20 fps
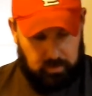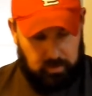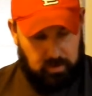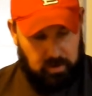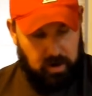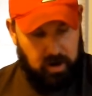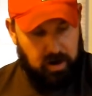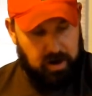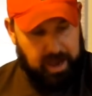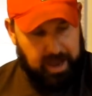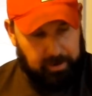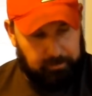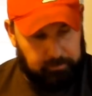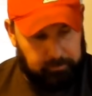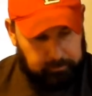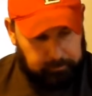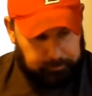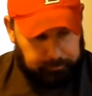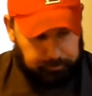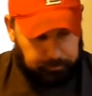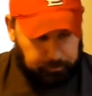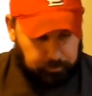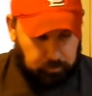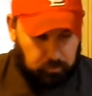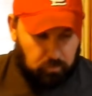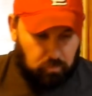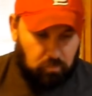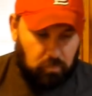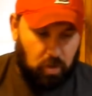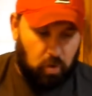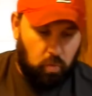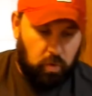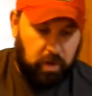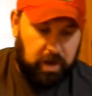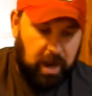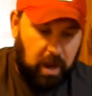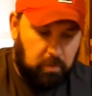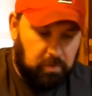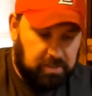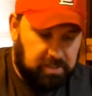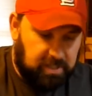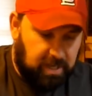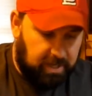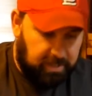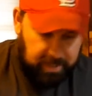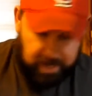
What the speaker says: Alright, when I was done